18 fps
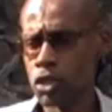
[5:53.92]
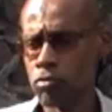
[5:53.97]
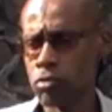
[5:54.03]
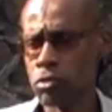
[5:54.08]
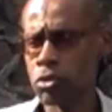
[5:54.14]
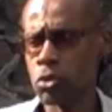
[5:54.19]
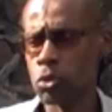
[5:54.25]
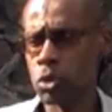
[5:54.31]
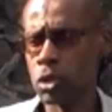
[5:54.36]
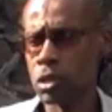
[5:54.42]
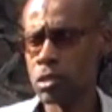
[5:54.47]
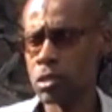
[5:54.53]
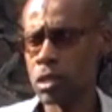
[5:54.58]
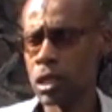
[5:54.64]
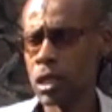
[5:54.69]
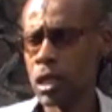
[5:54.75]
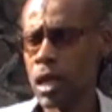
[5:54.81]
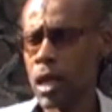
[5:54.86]
restore this
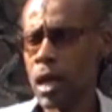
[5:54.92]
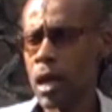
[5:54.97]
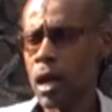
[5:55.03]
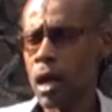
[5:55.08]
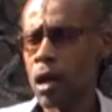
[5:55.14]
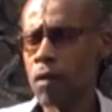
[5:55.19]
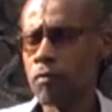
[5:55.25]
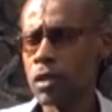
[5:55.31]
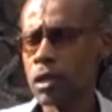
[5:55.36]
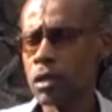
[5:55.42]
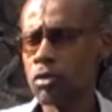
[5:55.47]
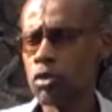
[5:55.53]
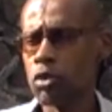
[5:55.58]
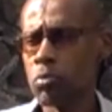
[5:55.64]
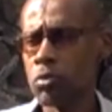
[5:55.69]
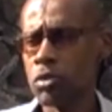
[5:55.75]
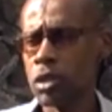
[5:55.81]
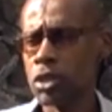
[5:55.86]
site, have an
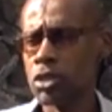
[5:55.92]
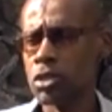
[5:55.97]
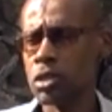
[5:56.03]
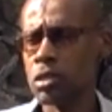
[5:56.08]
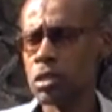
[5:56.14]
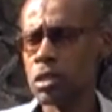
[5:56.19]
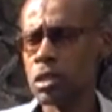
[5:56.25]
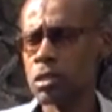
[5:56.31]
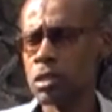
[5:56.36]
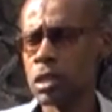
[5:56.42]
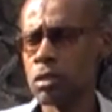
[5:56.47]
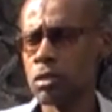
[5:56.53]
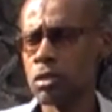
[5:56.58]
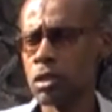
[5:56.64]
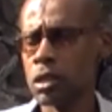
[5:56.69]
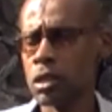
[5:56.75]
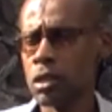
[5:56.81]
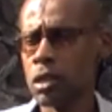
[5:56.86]
interpretation
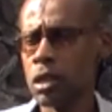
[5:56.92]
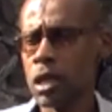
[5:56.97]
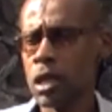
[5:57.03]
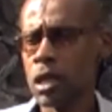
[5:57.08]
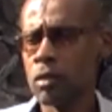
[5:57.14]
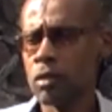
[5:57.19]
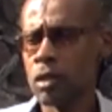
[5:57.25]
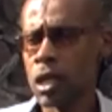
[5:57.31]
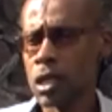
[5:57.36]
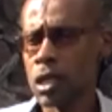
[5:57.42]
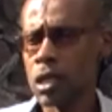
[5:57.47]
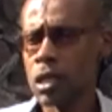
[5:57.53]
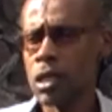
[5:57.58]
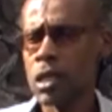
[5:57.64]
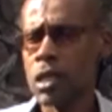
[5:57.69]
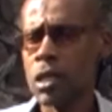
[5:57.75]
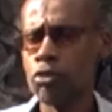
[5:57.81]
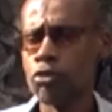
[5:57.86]
center there, telling
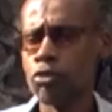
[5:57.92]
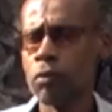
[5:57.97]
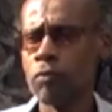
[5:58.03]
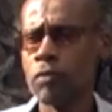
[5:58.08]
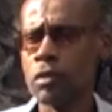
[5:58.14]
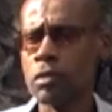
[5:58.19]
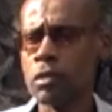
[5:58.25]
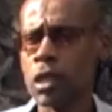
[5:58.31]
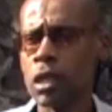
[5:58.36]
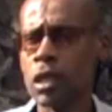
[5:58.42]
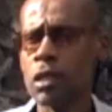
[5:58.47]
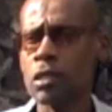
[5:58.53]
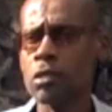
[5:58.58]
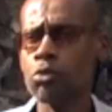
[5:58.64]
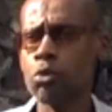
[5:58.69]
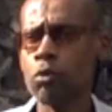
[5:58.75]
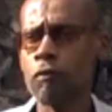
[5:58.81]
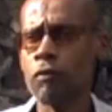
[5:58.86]
the history of this site in its
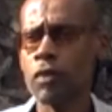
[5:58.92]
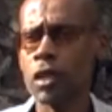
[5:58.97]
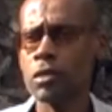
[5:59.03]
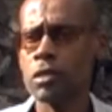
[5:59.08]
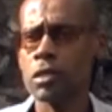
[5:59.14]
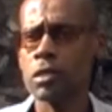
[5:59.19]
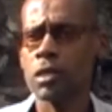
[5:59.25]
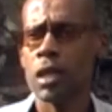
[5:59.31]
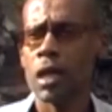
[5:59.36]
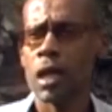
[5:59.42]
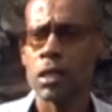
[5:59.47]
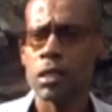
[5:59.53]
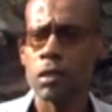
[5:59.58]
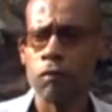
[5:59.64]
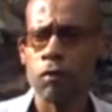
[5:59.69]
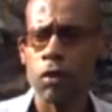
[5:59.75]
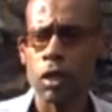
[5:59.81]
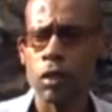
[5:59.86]
two phases, as a
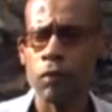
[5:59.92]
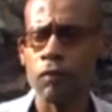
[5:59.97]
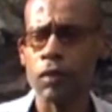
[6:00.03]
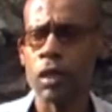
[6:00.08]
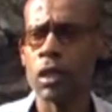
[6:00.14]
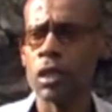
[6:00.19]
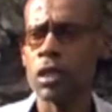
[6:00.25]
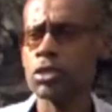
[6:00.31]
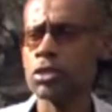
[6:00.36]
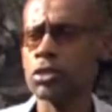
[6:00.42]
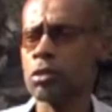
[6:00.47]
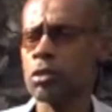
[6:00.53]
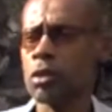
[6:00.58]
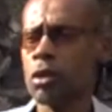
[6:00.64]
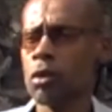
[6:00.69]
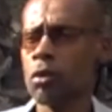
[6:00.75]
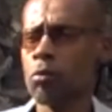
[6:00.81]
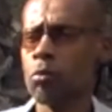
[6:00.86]
fortification
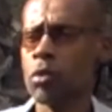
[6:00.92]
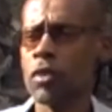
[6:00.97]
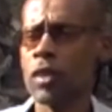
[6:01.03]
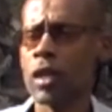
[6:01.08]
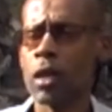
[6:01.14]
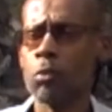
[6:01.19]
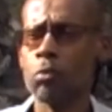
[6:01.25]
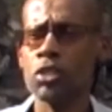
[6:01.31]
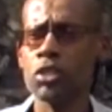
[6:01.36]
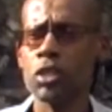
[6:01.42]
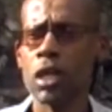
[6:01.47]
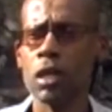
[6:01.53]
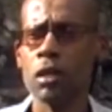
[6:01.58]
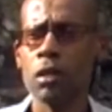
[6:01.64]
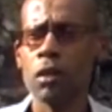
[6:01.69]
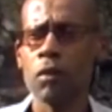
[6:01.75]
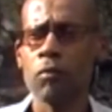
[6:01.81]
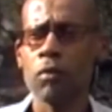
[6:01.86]
which
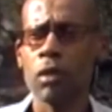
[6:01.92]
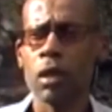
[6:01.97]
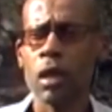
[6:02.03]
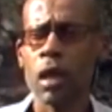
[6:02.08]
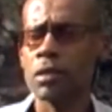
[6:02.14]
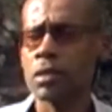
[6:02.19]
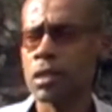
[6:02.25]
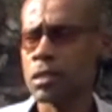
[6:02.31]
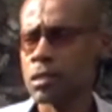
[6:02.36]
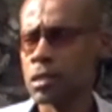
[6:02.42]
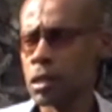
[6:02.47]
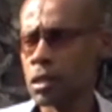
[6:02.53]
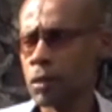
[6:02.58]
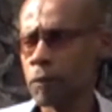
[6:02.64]
had, as I said,